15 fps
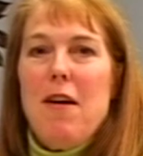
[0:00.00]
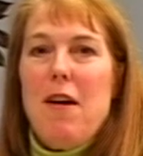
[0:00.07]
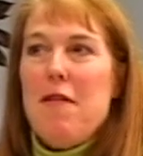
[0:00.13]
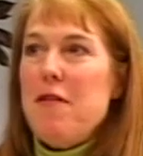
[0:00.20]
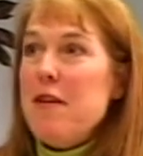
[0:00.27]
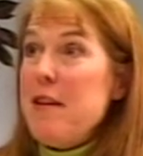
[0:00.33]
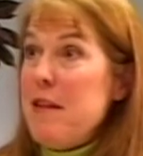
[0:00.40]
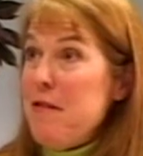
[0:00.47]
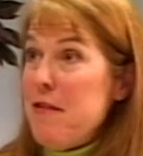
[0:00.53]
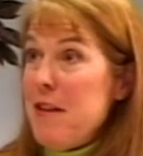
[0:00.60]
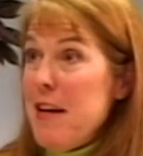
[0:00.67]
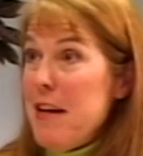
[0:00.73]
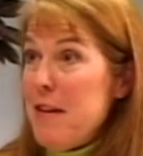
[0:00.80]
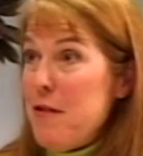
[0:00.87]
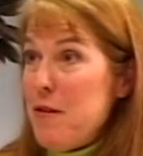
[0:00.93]
offered a
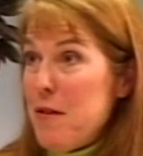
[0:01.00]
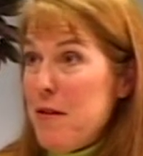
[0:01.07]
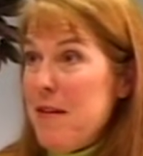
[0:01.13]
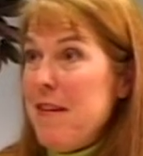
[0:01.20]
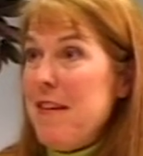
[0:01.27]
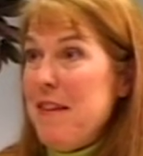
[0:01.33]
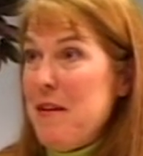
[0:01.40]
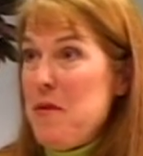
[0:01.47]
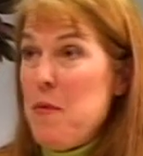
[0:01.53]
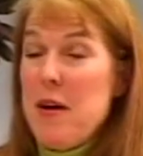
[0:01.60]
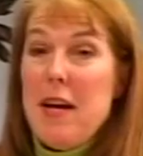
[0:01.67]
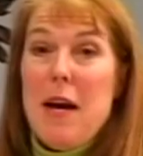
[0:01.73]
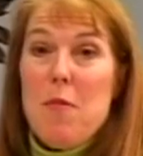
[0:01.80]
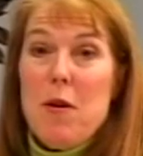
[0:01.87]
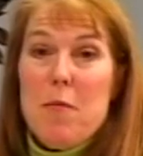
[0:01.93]
different answer
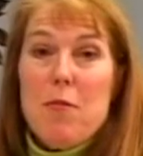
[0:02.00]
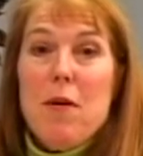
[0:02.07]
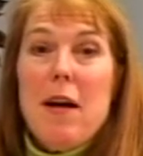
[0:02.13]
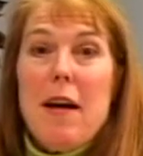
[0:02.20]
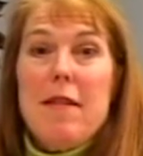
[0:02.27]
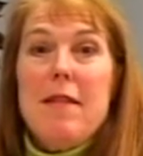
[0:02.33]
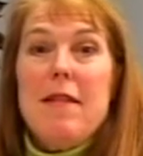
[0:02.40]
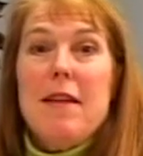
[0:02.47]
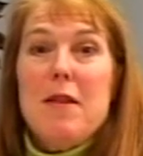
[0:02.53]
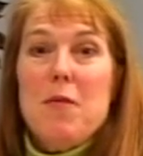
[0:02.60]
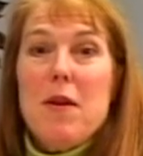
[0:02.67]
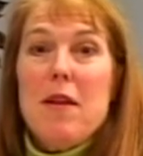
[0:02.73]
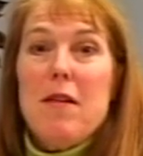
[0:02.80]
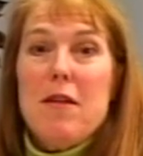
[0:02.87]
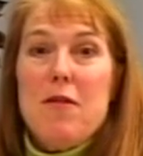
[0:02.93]
when pressed on
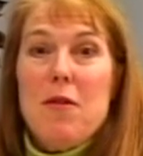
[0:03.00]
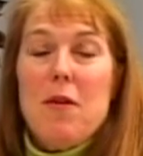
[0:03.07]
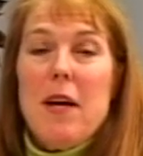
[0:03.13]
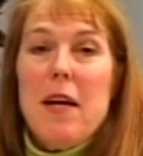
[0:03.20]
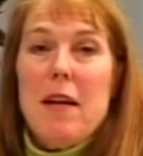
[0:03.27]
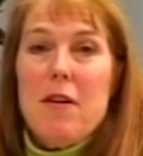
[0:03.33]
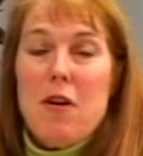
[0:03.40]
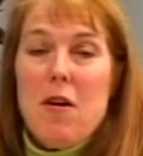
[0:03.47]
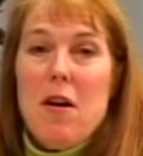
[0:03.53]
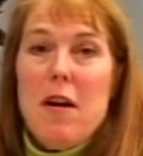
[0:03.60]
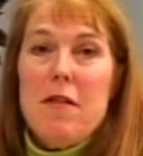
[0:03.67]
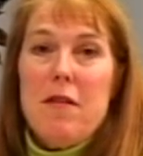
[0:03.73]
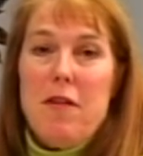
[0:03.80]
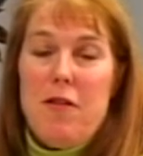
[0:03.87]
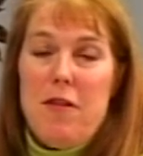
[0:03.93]
whether it's okay to
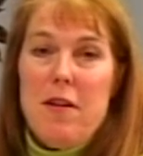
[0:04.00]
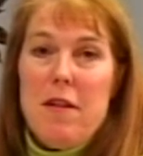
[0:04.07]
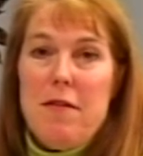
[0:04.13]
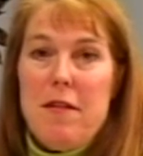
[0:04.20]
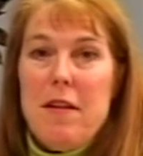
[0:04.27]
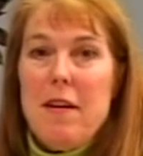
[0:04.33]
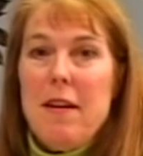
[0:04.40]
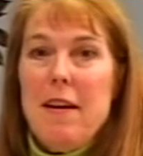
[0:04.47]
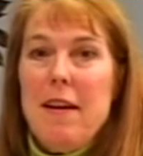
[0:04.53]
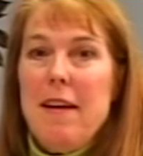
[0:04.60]
cost shift.